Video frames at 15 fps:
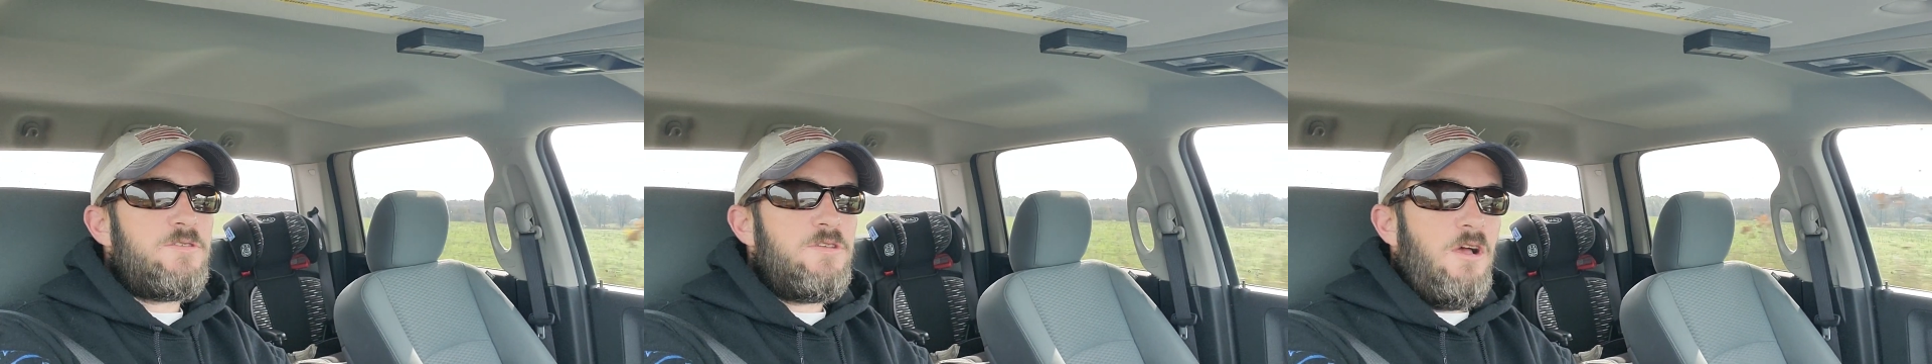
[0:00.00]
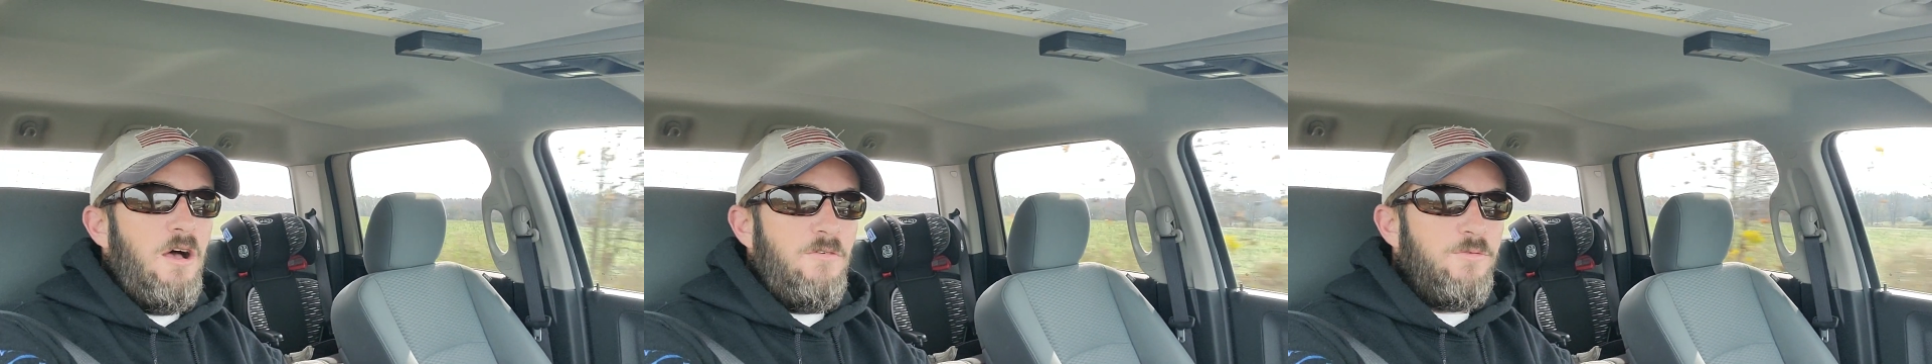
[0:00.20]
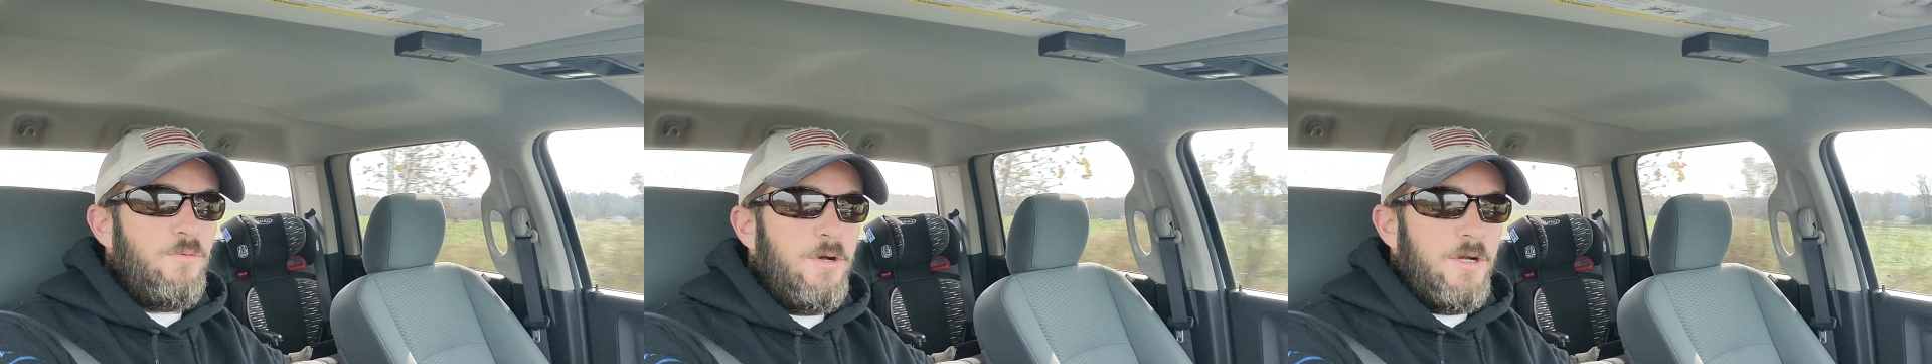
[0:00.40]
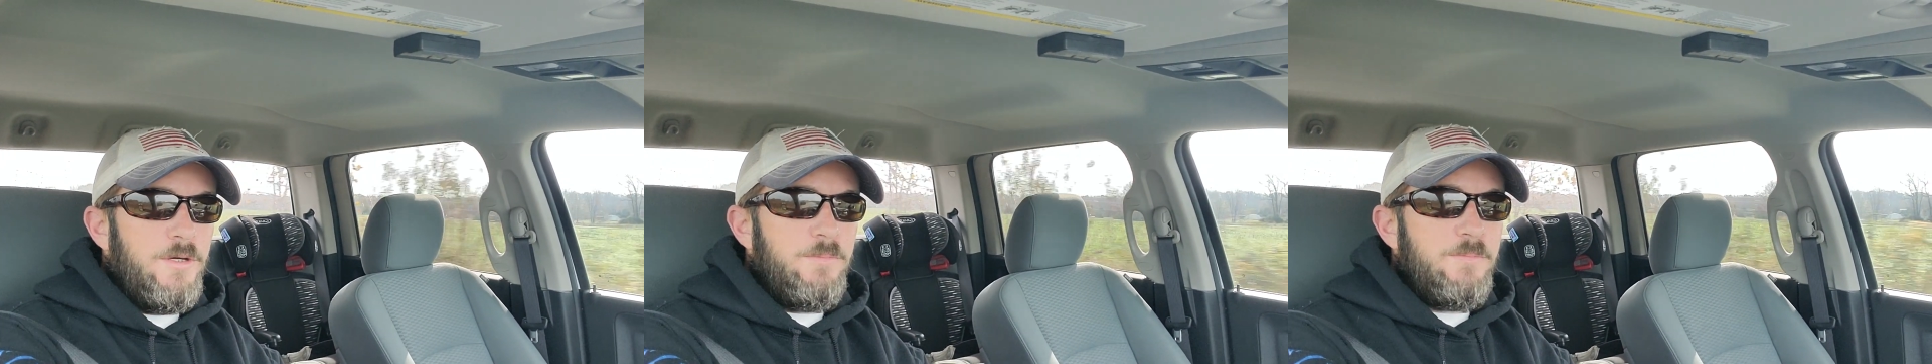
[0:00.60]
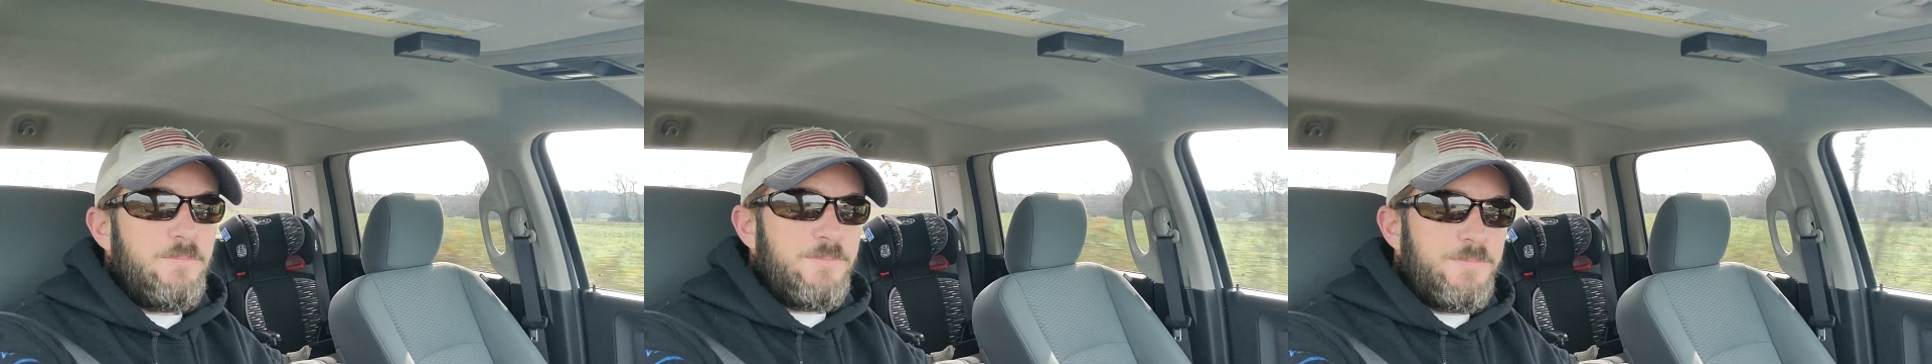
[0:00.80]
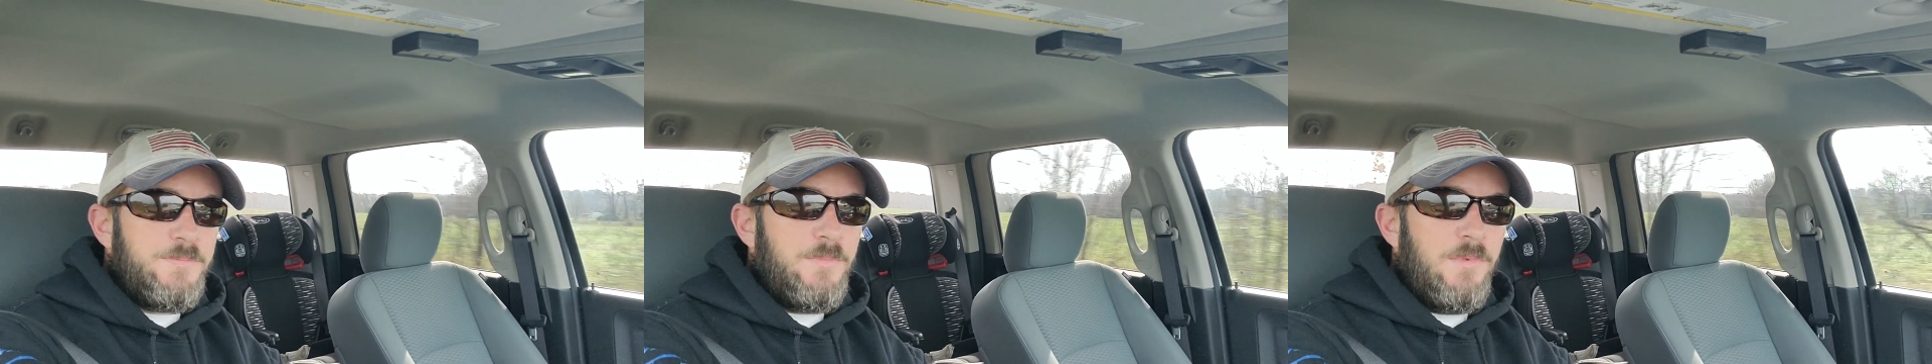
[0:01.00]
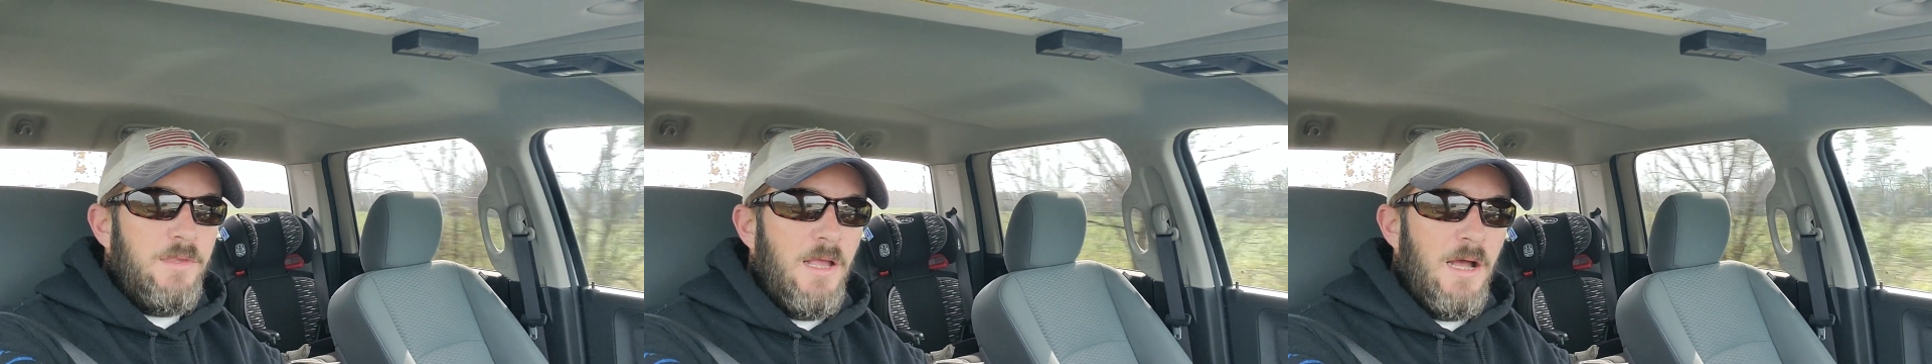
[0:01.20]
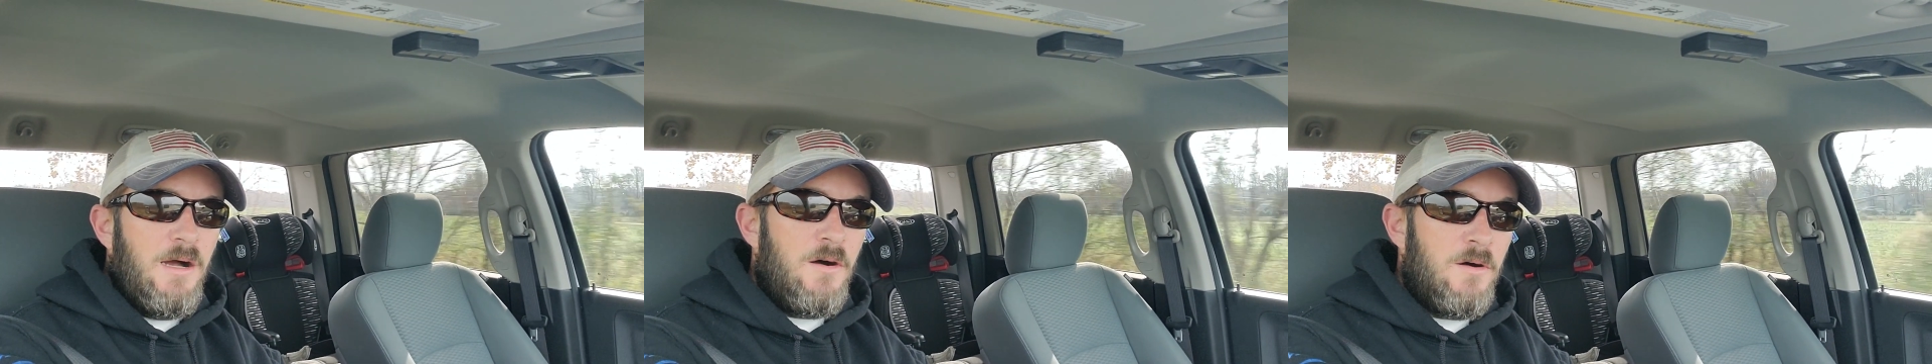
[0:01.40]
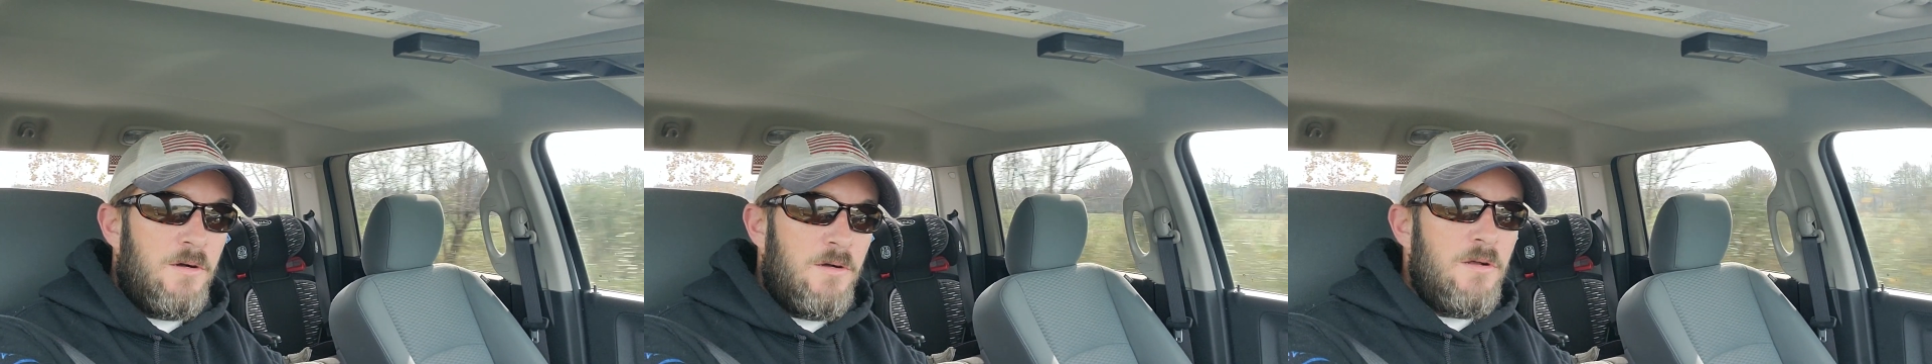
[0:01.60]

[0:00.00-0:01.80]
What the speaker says: software. Now,